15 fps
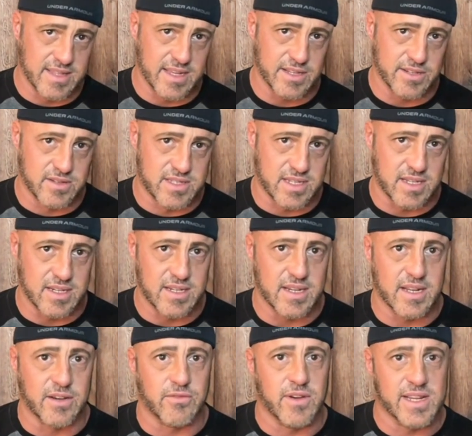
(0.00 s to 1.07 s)
that you see
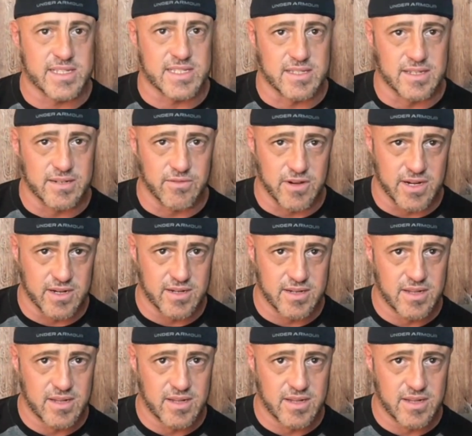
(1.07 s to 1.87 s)
in a wrestling ring.